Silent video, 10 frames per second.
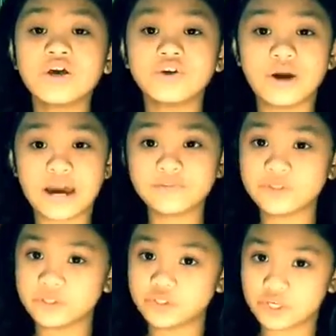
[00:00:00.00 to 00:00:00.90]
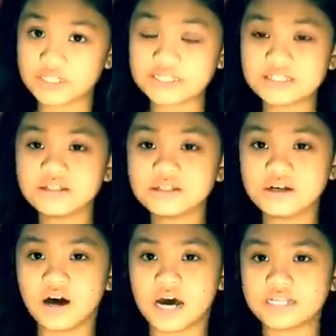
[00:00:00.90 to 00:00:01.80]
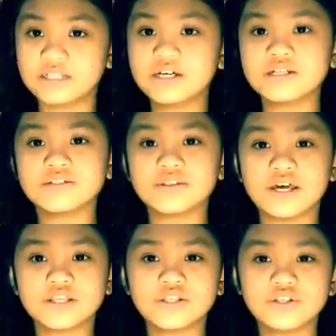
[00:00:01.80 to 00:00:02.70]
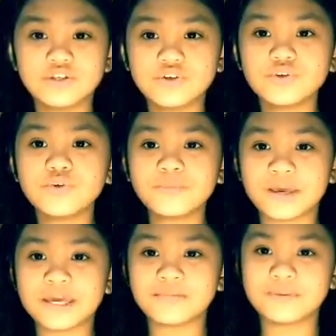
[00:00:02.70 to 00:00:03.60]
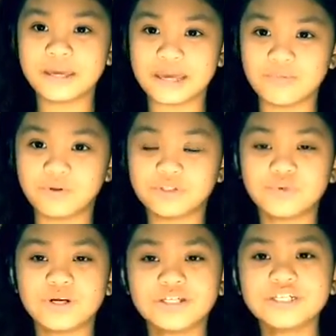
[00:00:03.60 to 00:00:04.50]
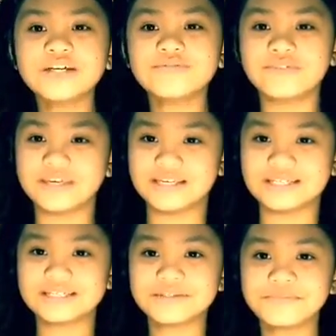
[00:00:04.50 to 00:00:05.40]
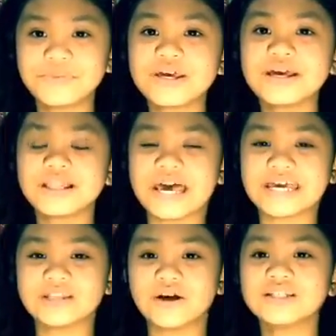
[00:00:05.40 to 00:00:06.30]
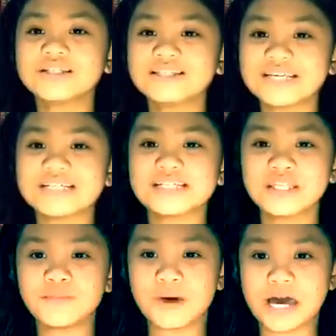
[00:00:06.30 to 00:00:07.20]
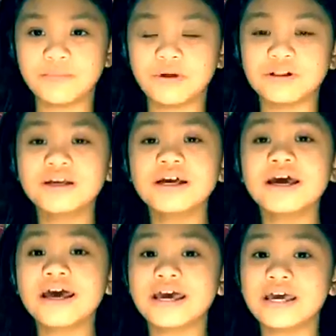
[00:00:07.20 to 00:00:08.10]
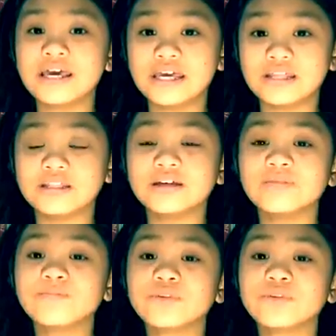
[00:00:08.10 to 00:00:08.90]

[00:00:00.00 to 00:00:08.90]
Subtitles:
you have to trust in God so that you may be able to achieve these. Like it also says in the Bible in